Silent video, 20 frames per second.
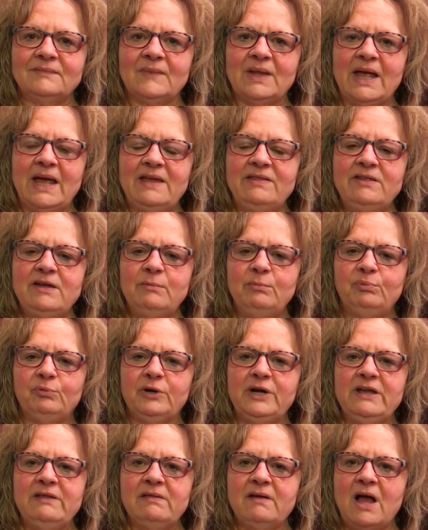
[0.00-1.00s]
and then
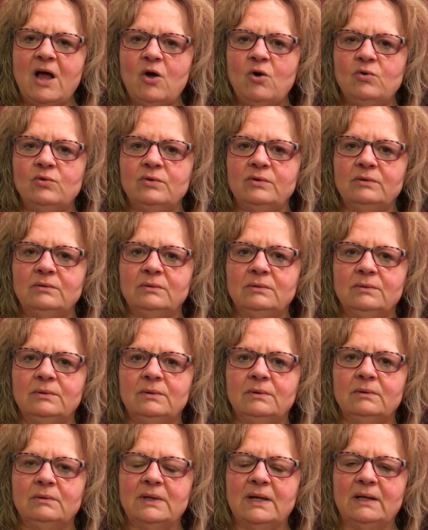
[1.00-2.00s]
breathe out
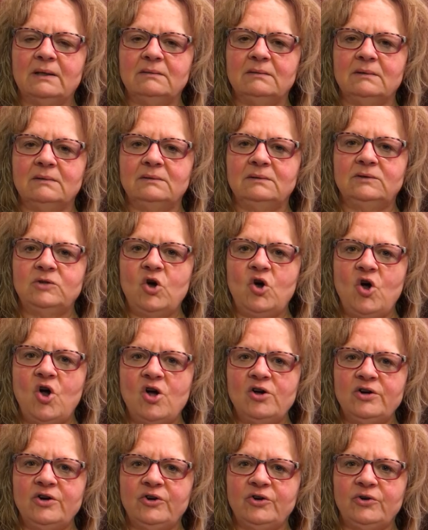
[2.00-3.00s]

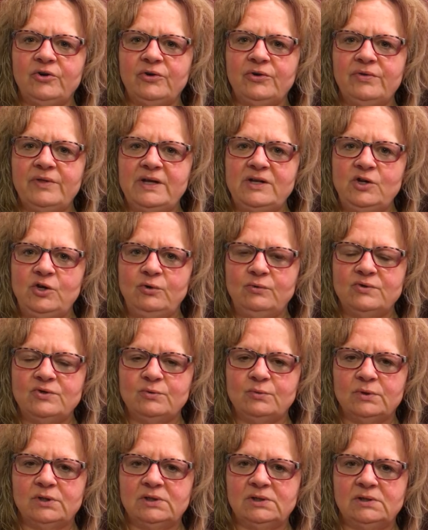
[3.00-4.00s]
longer than
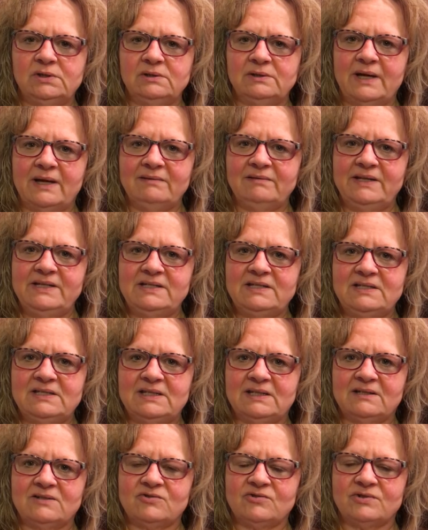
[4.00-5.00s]
usual, at least
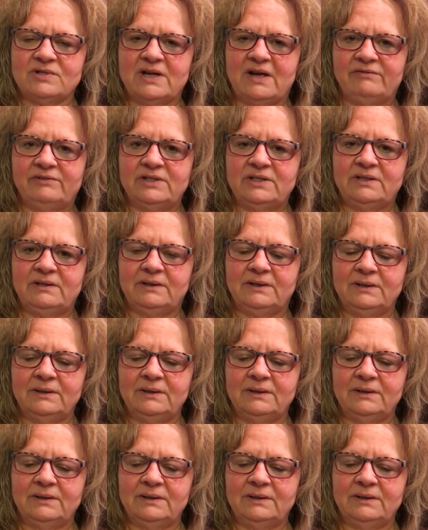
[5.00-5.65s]
6 or 7.